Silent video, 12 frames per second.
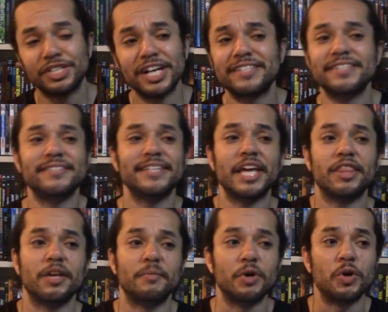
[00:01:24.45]
Jason
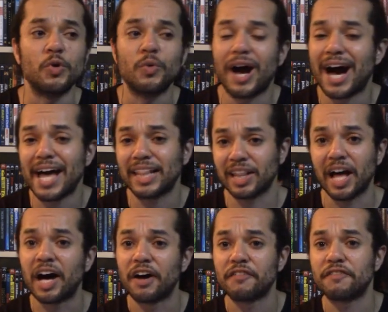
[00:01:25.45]
Statham, who I
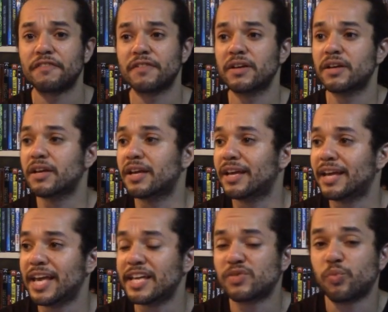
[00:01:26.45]
love,
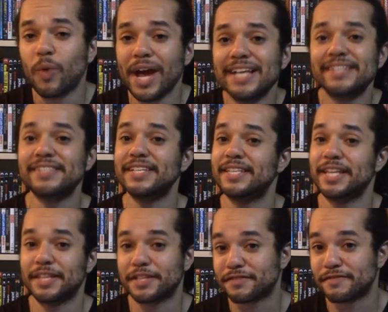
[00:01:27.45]
is wasted
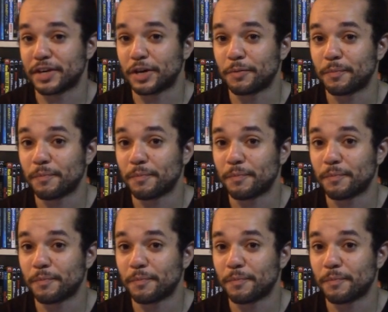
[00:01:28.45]
in this film.